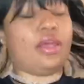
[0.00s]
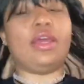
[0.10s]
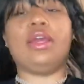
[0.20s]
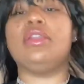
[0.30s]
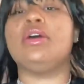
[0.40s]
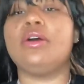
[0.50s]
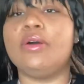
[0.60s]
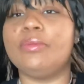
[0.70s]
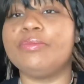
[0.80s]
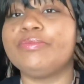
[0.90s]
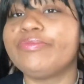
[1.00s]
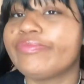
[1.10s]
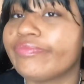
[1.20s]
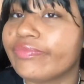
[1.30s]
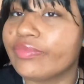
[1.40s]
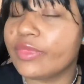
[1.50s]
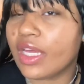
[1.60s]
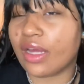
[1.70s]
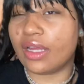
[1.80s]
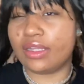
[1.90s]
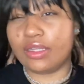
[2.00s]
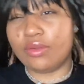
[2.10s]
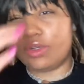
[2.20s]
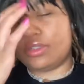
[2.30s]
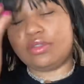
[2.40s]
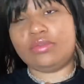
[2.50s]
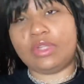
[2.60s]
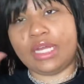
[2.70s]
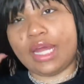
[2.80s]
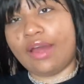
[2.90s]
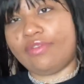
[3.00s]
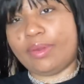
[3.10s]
And yeah, and then you can also do like a half